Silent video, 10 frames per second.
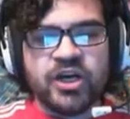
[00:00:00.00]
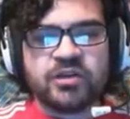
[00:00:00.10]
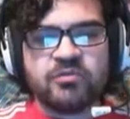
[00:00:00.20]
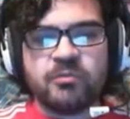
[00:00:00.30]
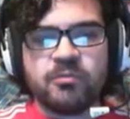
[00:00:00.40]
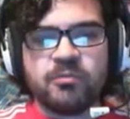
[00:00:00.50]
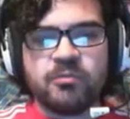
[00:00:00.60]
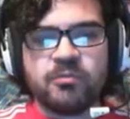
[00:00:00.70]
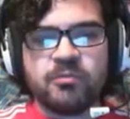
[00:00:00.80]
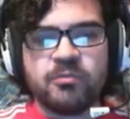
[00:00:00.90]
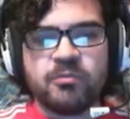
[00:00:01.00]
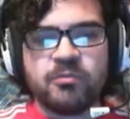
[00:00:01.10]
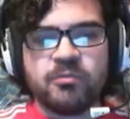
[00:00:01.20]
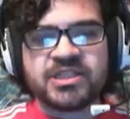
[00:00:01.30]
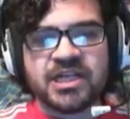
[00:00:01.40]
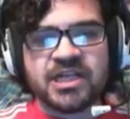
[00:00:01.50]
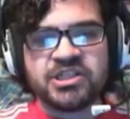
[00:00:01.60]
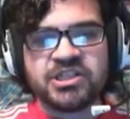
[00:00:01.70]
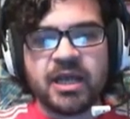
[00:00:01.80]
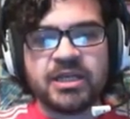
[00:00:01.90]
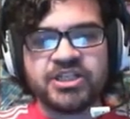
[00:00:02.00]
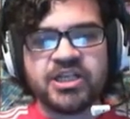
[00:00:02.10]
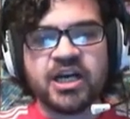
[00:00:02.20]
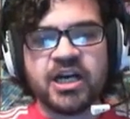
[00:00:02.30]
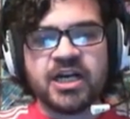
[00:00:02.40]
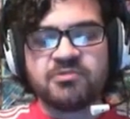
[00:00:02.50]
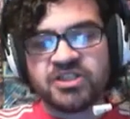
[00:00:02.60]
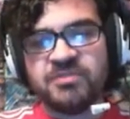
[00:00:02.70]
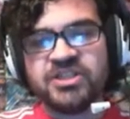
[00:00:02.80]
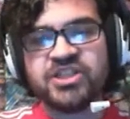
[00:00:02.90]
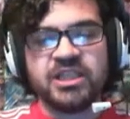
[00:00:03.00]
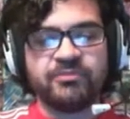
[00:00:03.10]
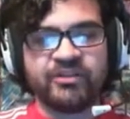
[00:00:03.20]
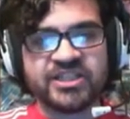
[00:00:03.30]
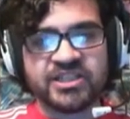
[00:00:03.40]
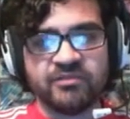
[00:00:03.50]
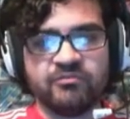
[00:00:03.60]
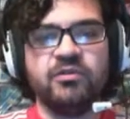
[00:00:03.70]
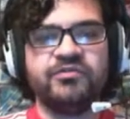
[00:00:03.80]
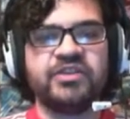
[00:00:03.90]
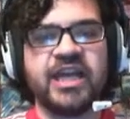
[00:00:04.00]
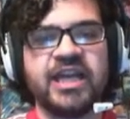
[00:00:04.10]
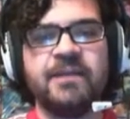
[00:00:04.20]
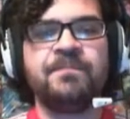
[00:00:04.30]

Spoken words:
what Welder does, it allows you to attach two energy cards, which immediately breaks the rule of the game.